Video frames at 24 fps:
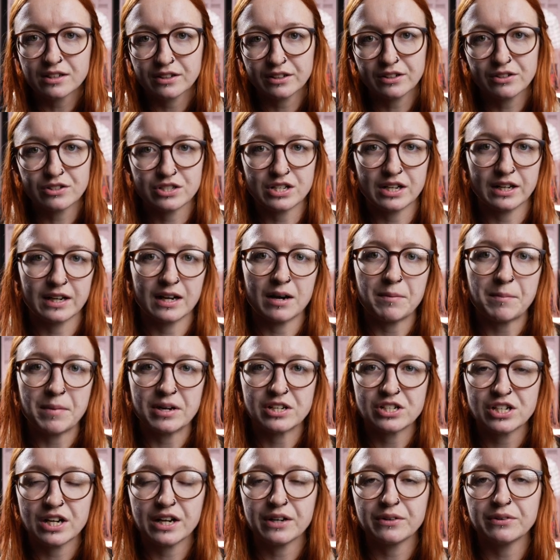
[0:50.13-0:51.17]
go check out my
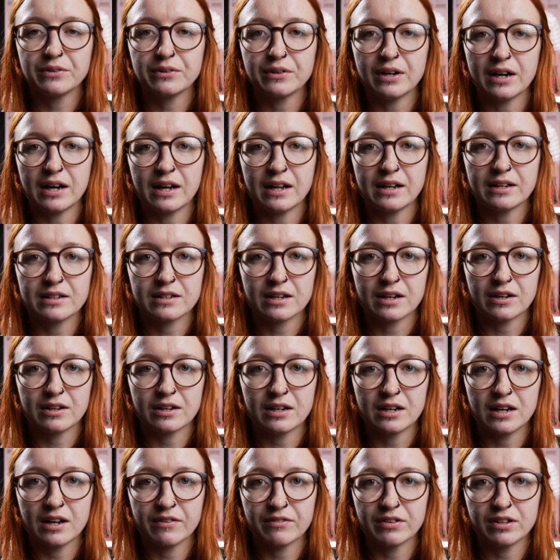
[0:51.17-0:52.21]
channel, and I'd
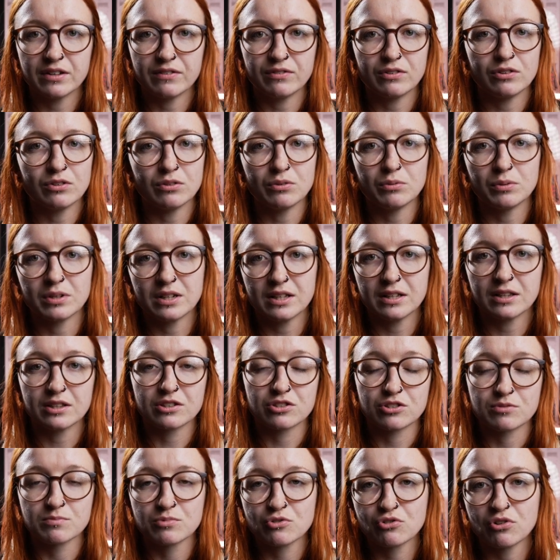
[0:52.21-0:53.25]
love it if you would hit the
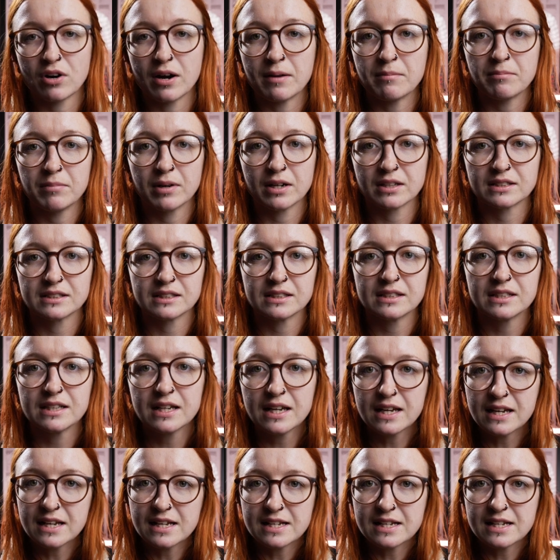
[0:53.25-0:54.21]
subscribe button